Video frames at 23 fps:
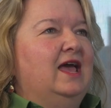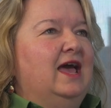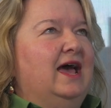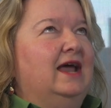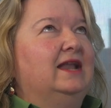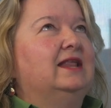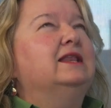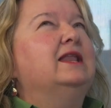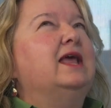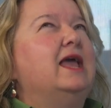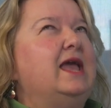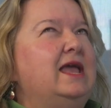
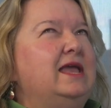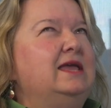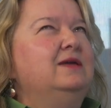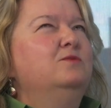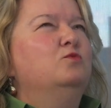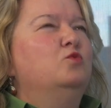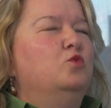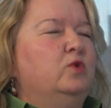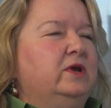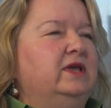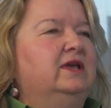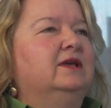had an
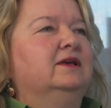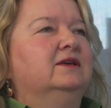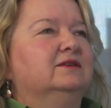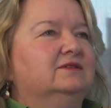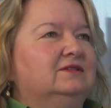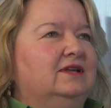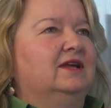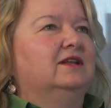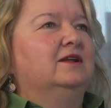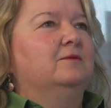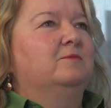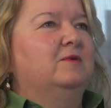8-week
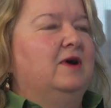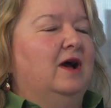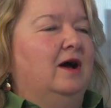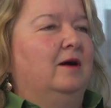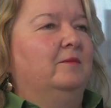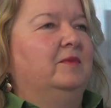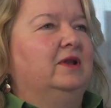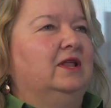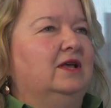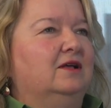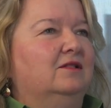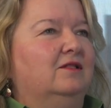stand-up
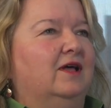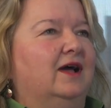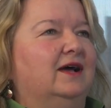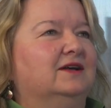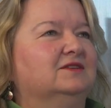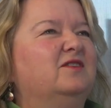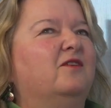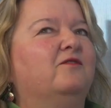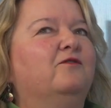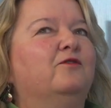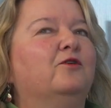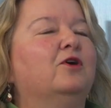comedy
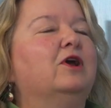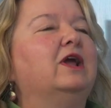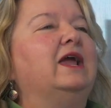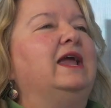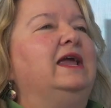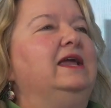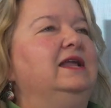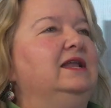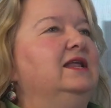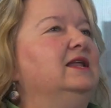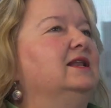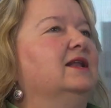class for
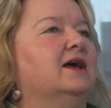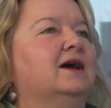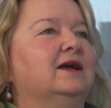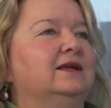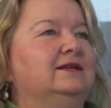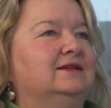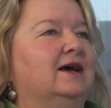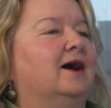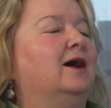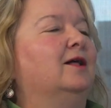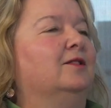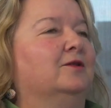
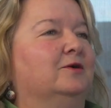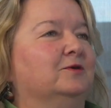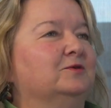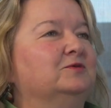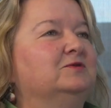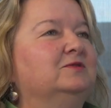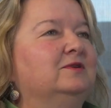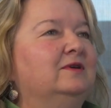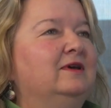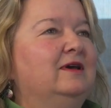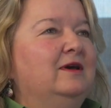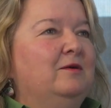
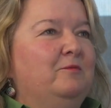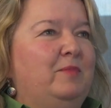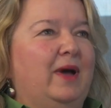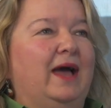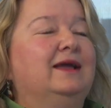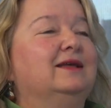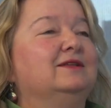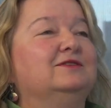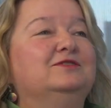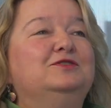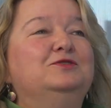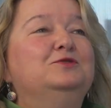$89
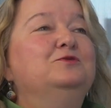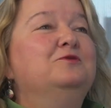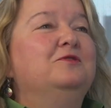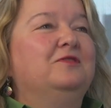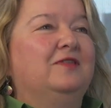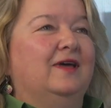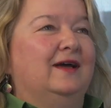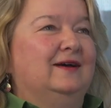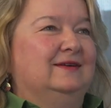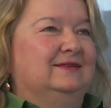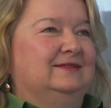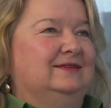back in
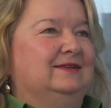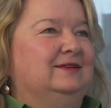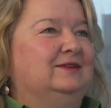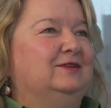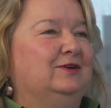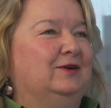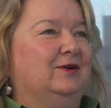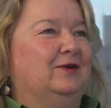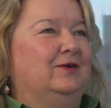2002.